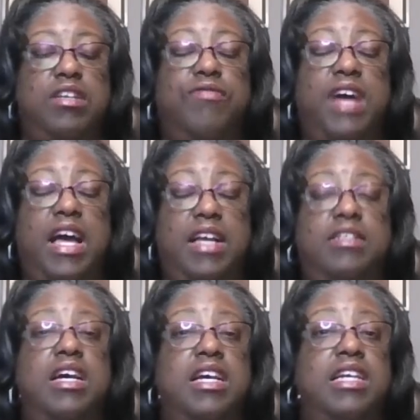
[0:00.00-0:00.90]
They'll
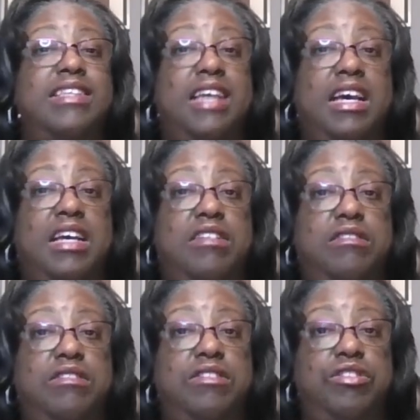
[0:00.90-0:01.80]
find that
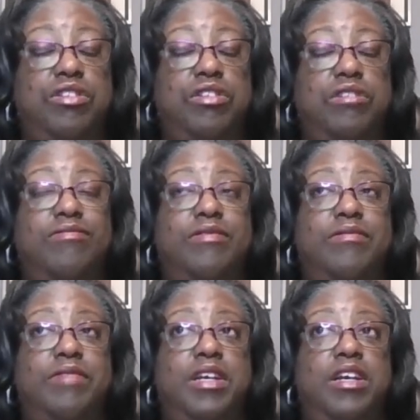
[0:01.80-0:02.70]
your
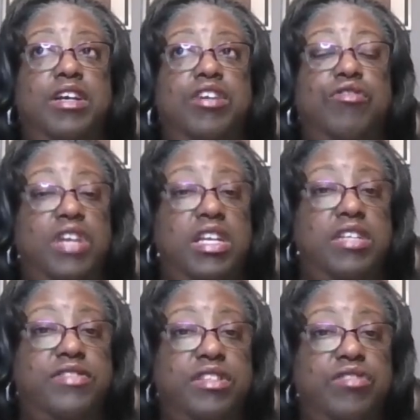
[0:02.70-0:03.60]

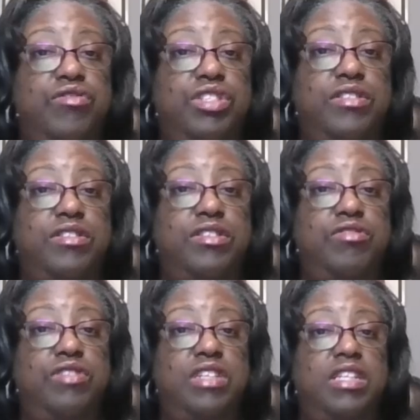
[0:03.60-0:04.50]
creative solutions to
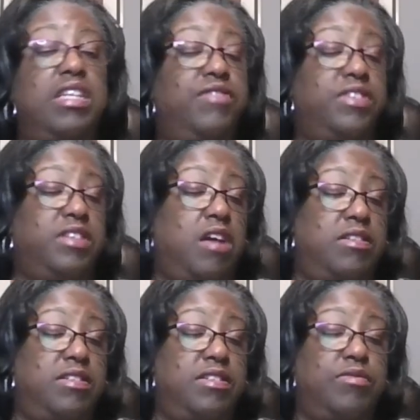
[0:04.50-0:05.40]
using leave, as
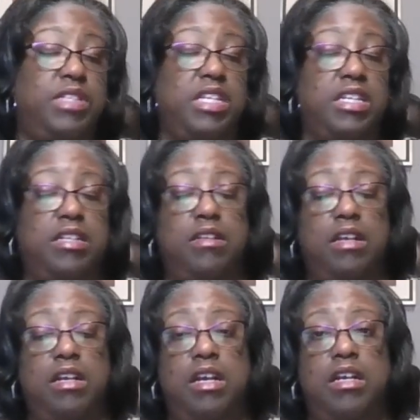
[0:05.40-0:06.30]
long as it's within
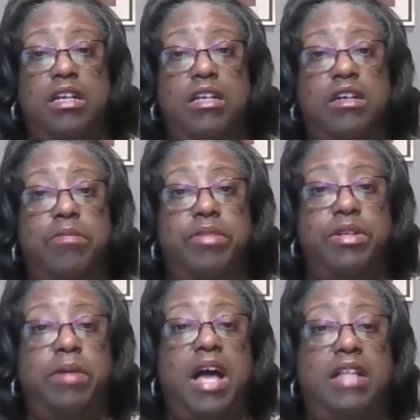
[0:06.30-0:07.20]

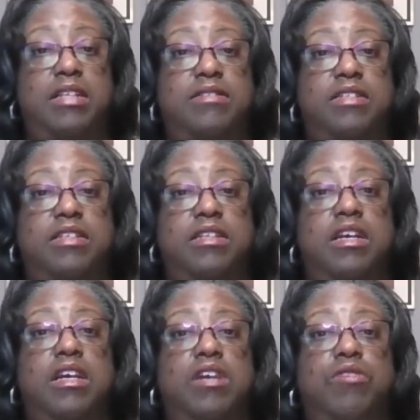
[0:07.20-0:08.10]
company policy,
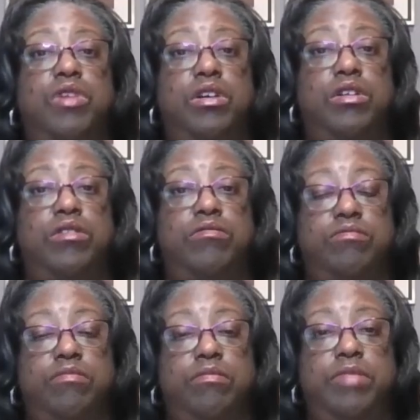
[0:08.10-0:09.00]
will
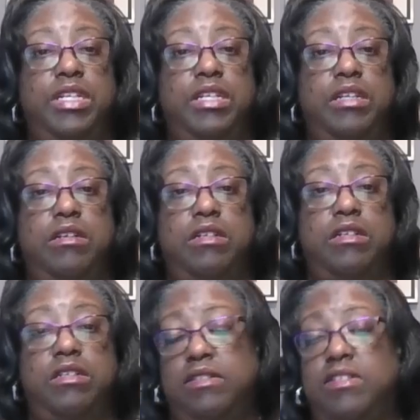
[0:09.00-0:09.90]
be
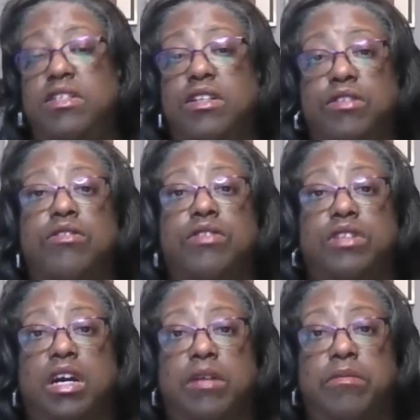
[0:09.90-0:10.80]
considered
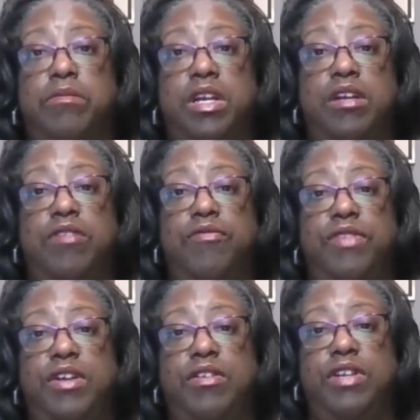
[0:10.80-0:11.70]

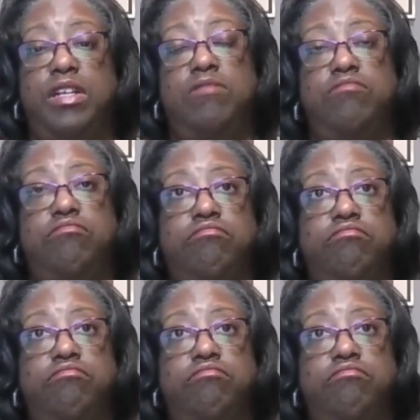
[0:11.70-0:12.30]
very